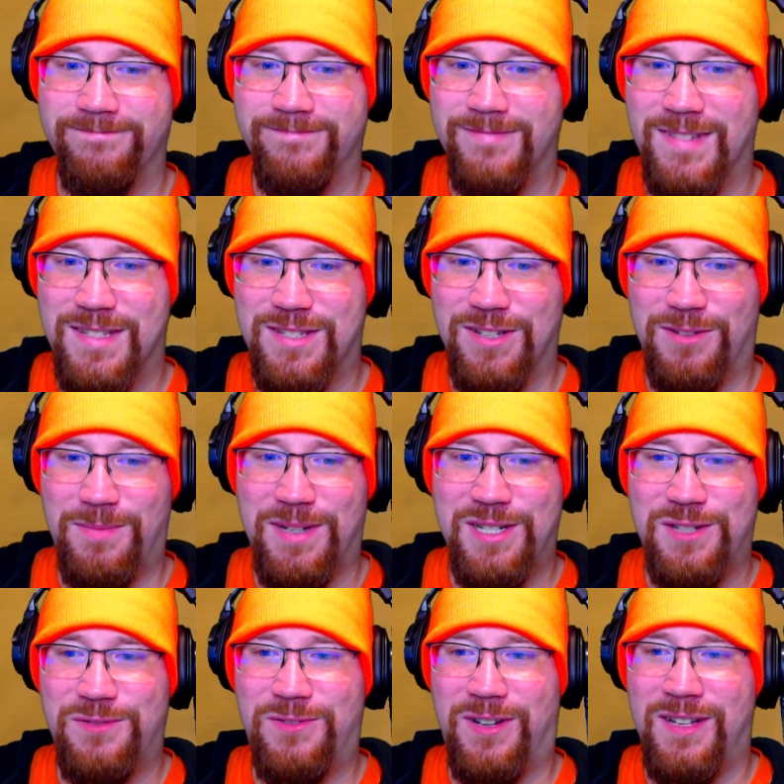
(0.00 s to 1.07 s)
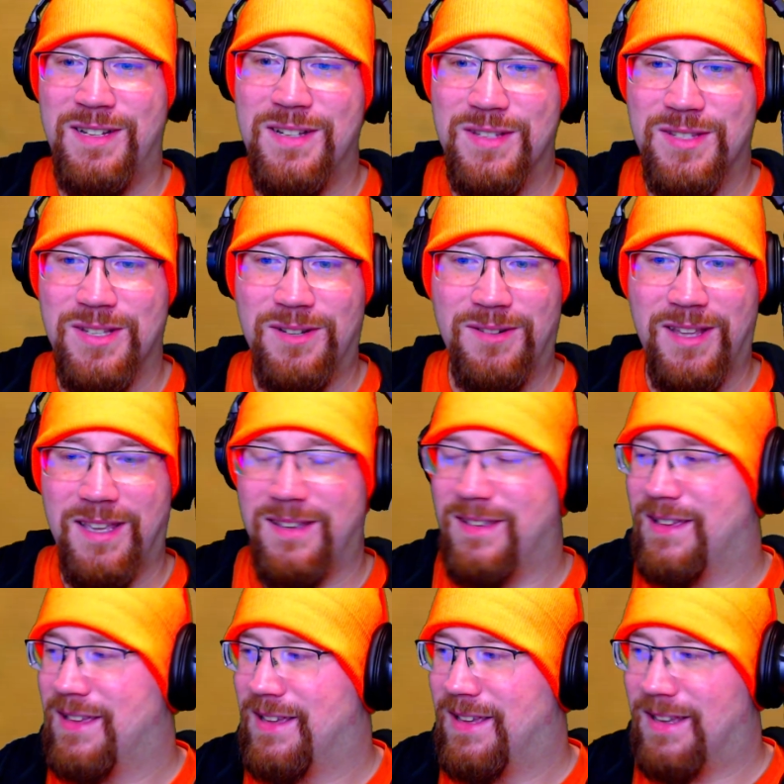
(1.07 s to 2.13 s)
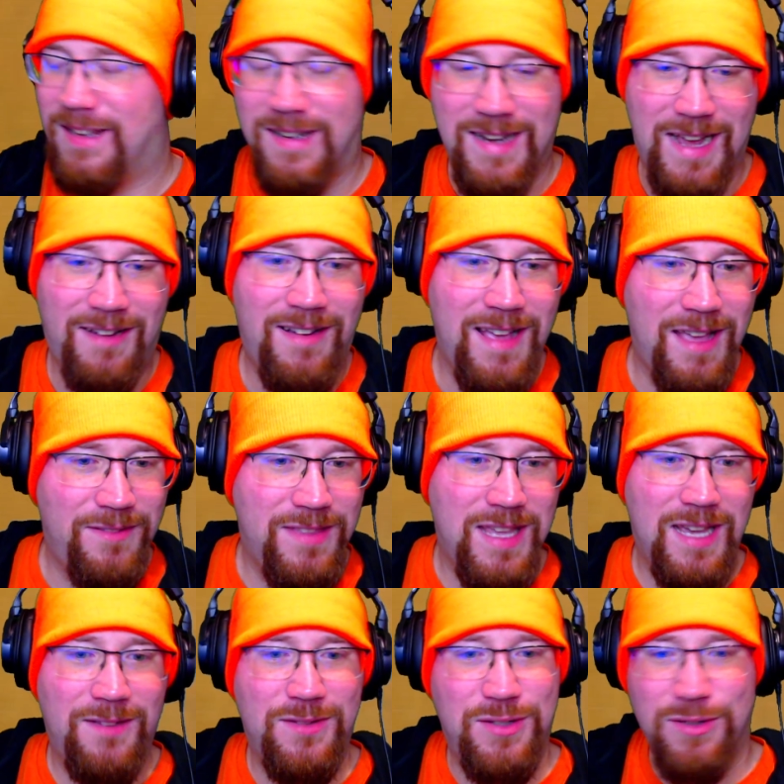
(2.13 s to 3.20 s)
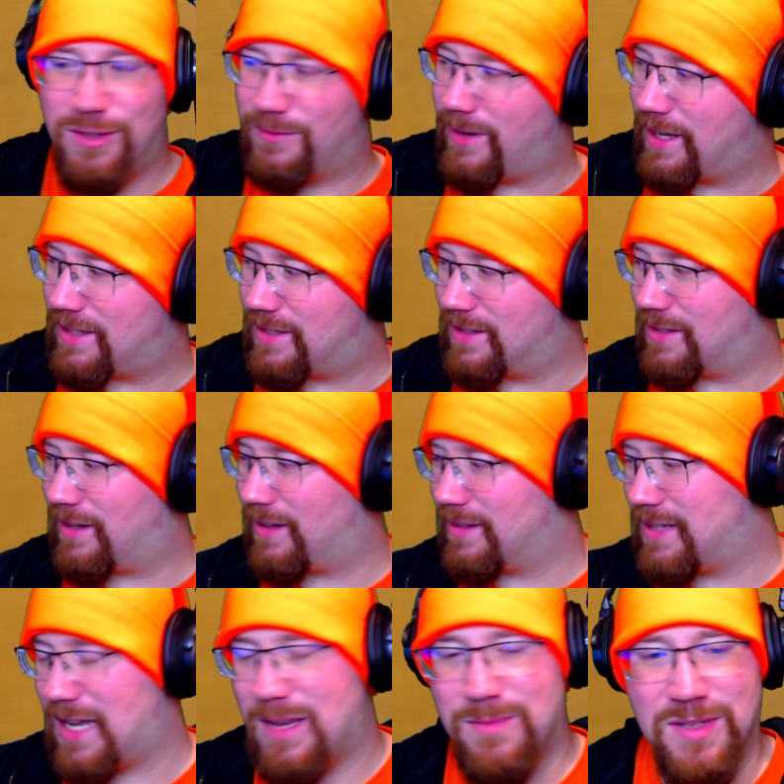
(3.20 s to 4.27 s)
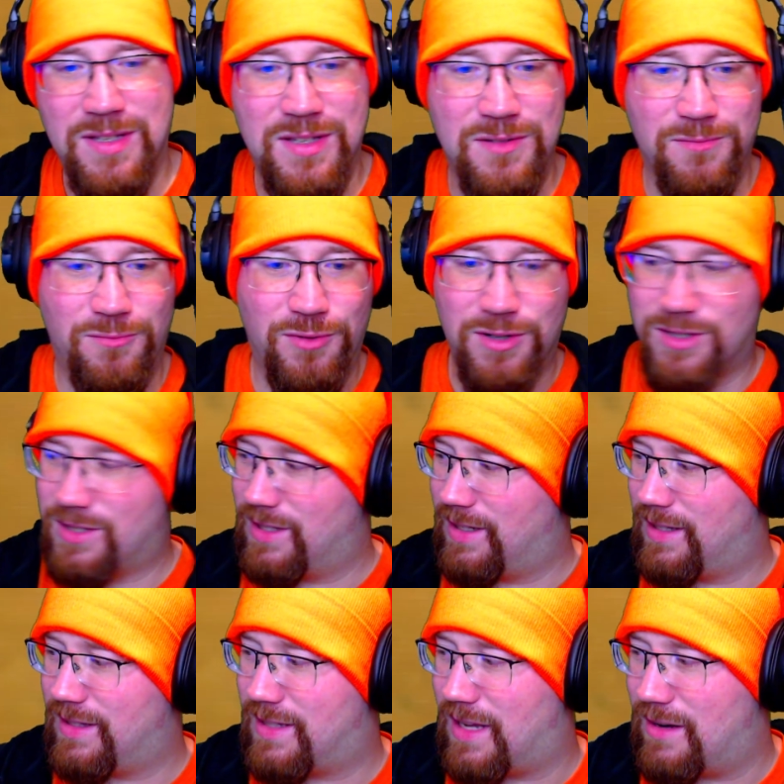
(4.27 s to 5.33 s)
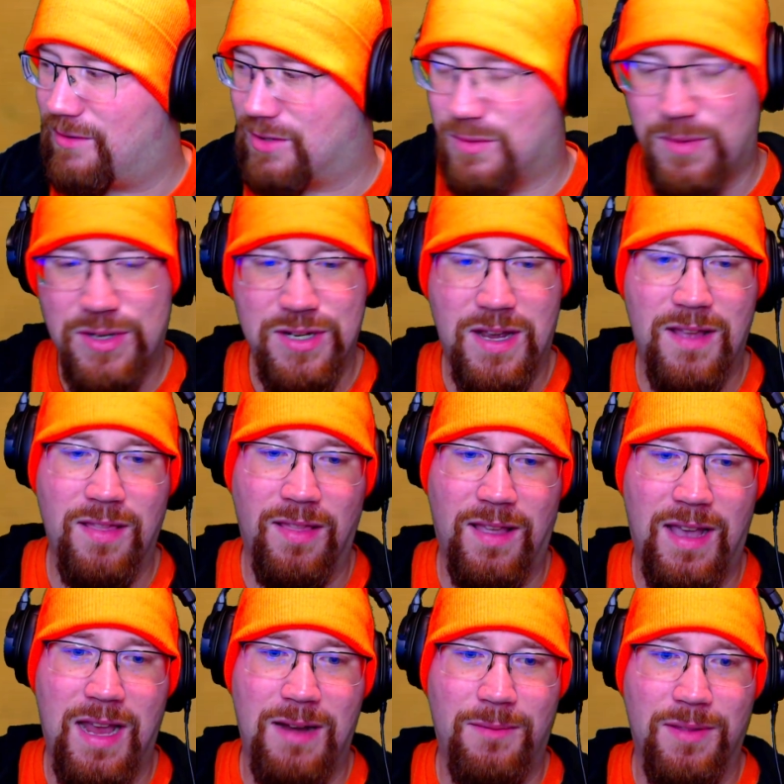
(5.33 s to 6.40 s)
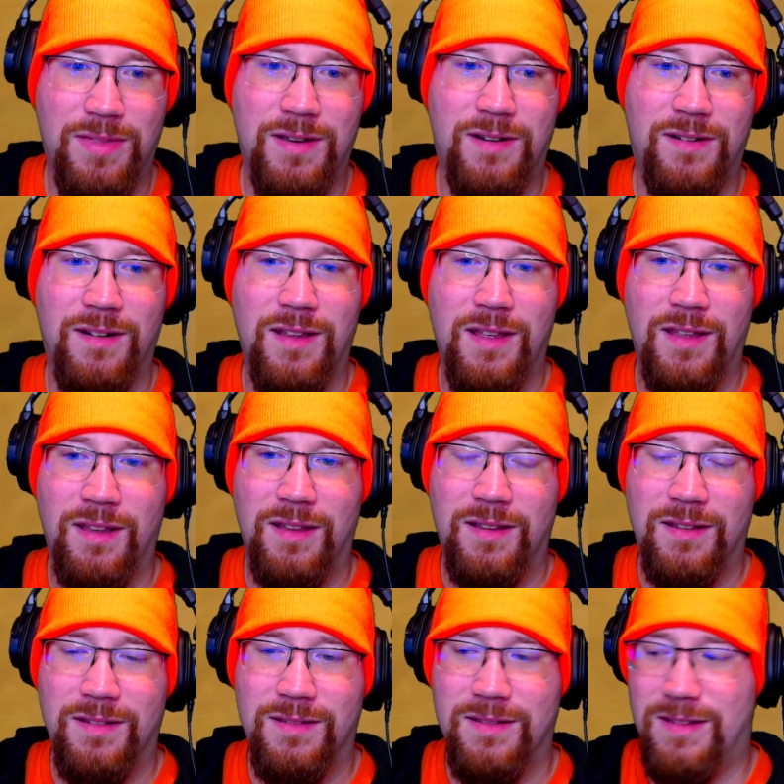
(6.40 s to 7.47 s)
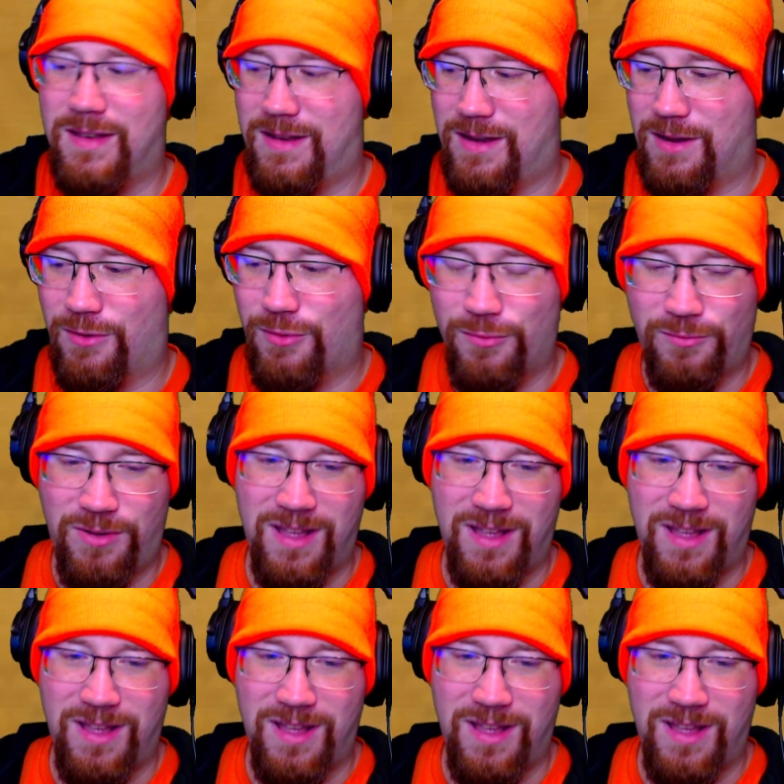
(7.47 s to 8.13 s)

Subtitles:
So much fun, Sony. Now I have to have two devices at all times. This is worse than Nintendo Switch Online with their no